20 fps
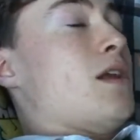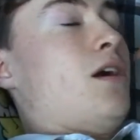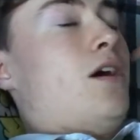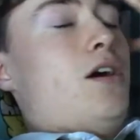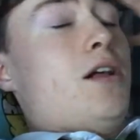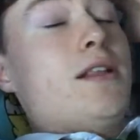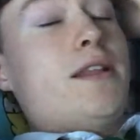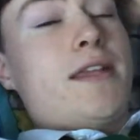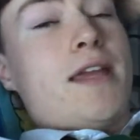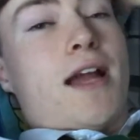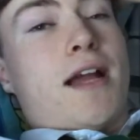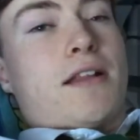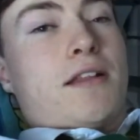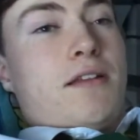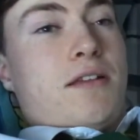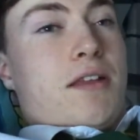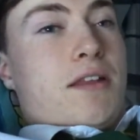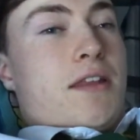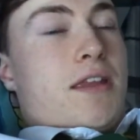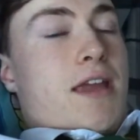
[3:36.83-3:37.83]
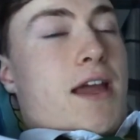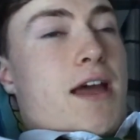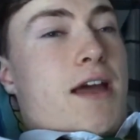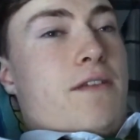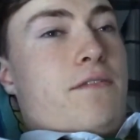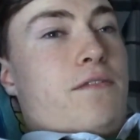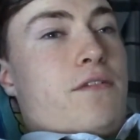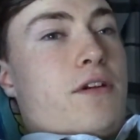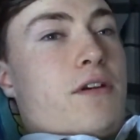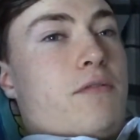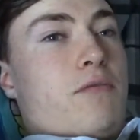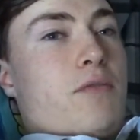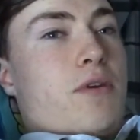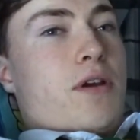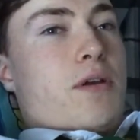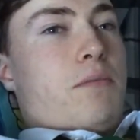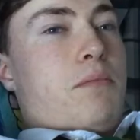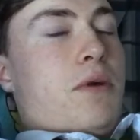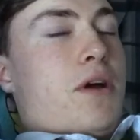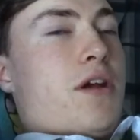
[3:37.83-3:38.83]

all the actors that they had for it were,